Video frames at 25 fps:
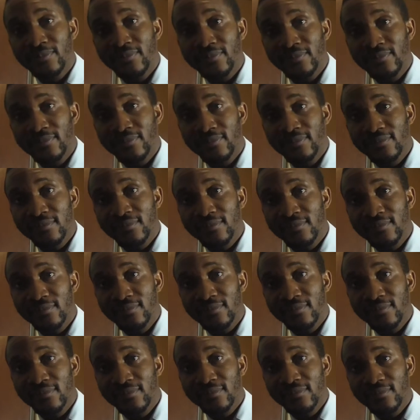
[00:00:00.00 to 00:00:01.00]

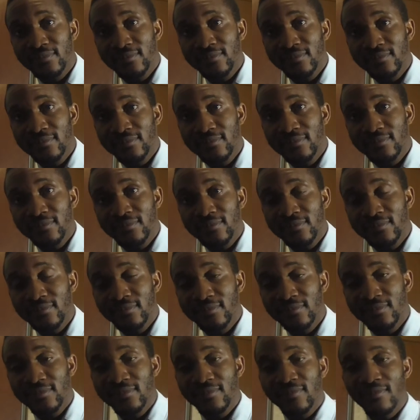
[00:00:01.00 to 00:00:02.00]

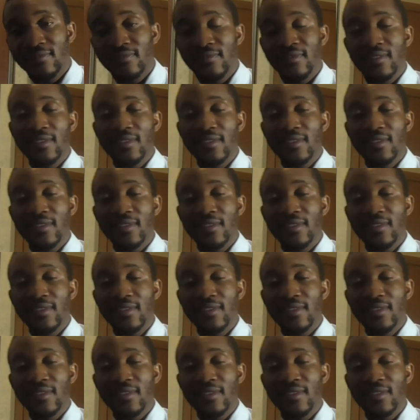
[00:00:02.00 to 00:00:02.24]
(silence)